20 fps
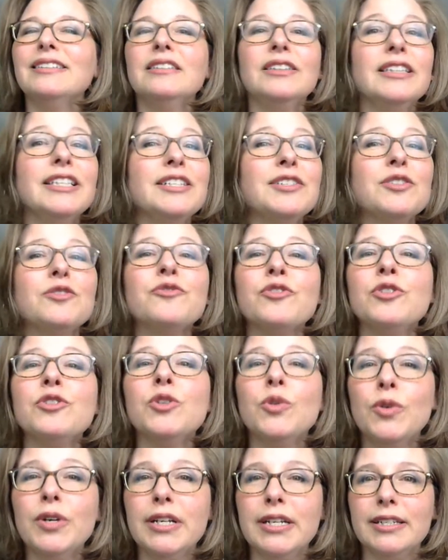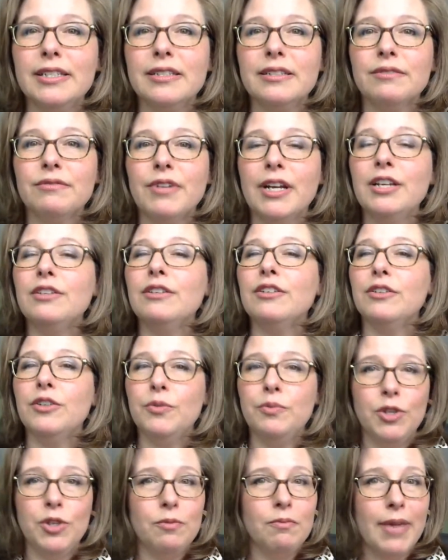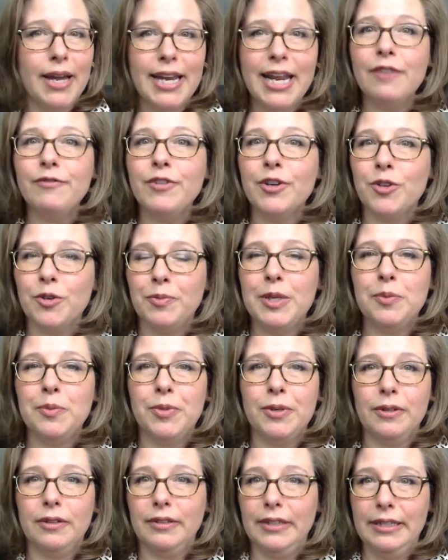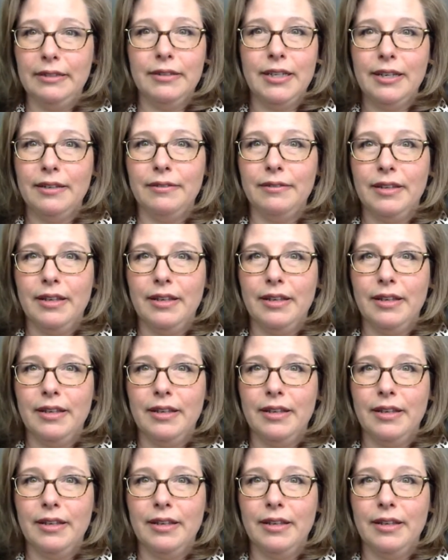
Listen for noise, right? You might have other people in